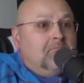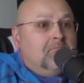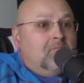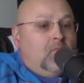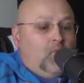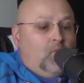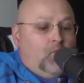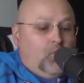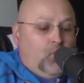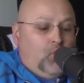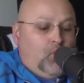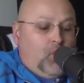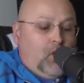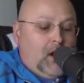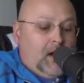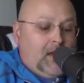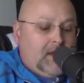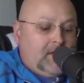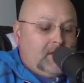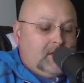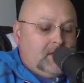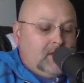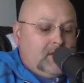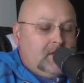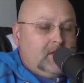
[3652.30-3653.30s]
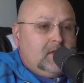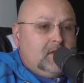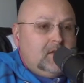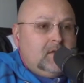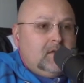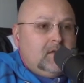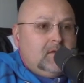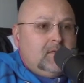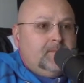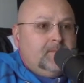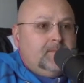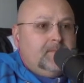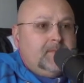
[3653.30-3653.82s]
what
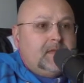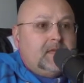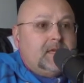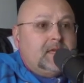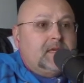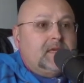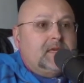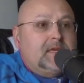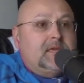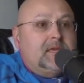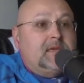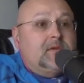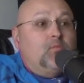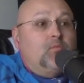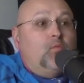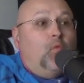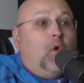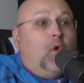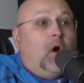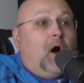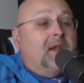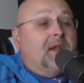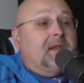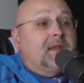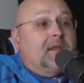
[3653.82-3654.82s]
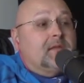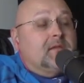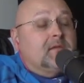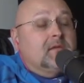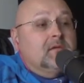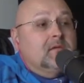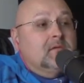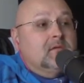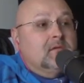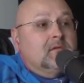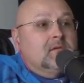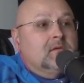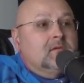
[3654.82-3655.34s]
he wanted.
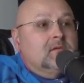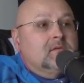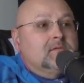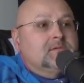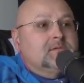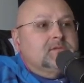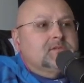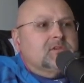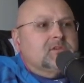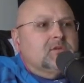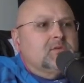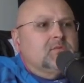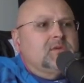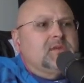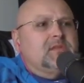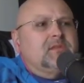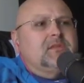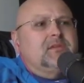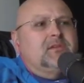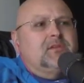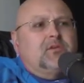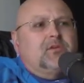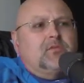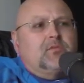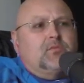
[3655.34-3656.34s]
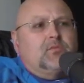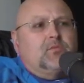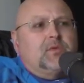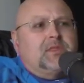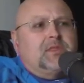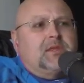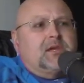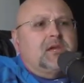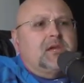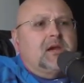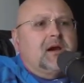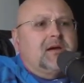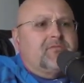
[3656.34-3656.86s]
So, you know, when
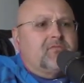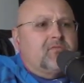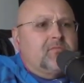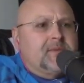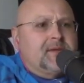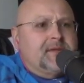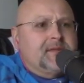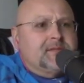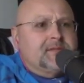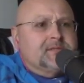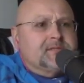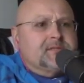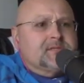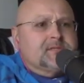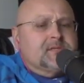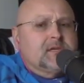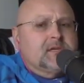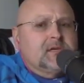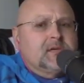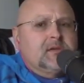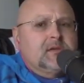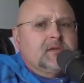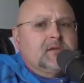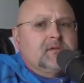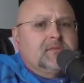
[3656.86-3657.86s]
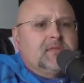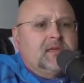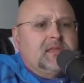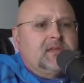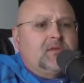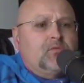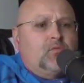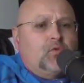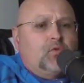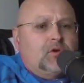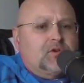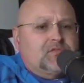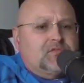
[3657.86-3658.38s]
the governments that he
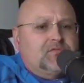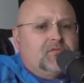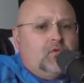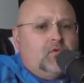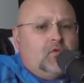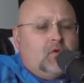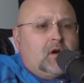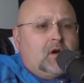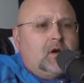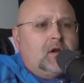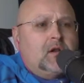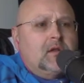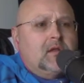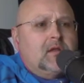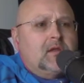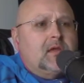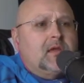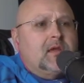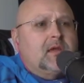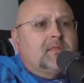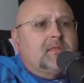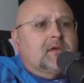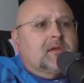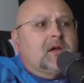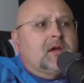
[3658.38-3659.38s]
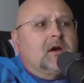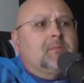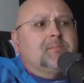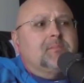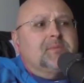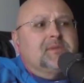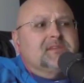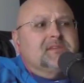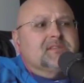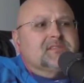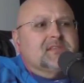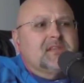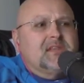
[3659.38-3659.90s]
worked for and the
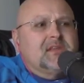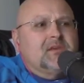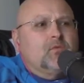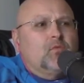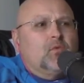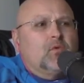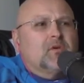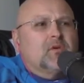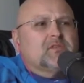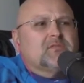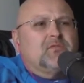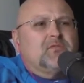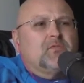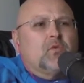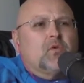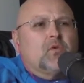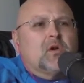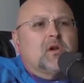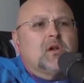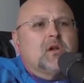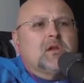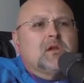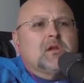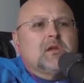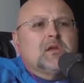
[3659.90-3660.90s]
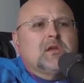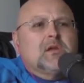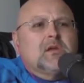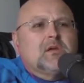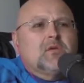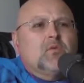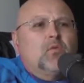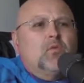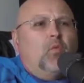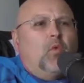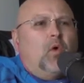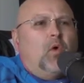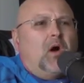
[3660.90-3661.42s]
companies that he worked for
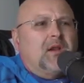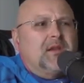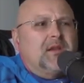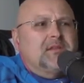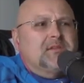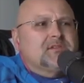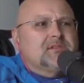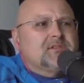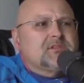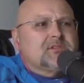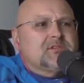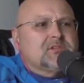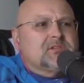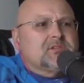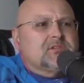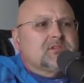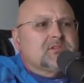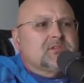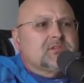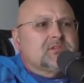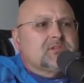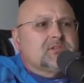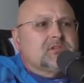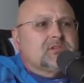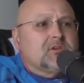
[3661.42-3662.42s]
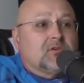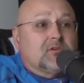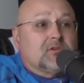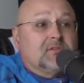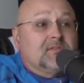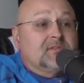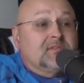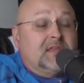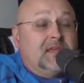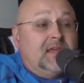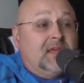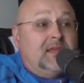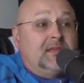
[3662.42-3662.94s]
wanted certain
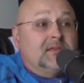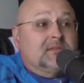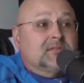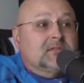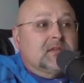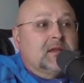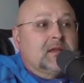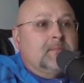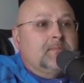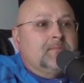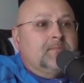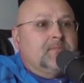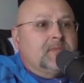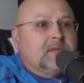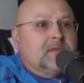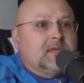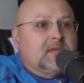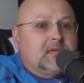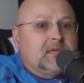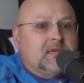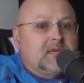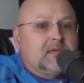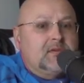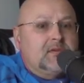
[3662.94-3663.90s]
things, he